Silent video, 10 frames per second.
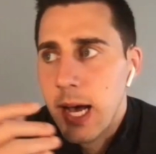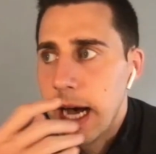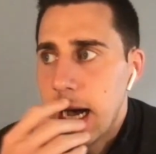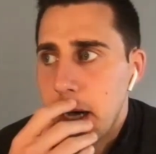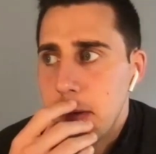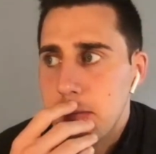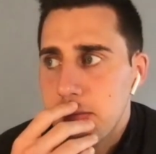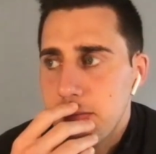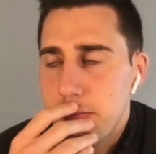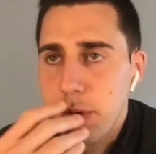Um,
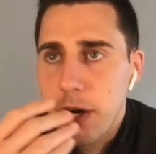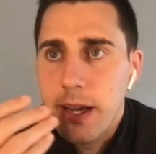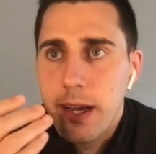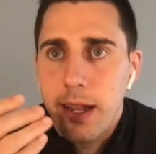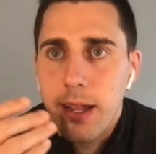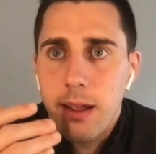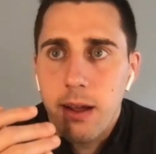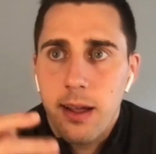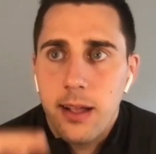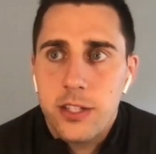but
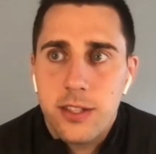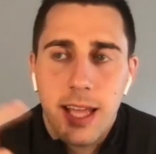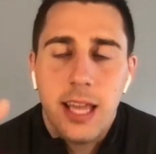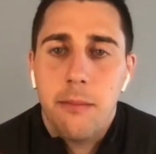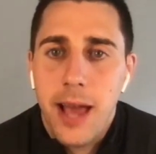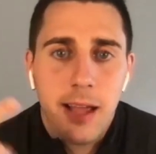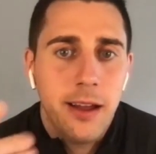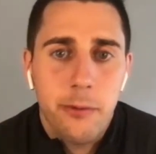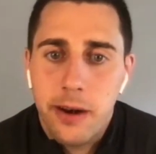thinking back on it,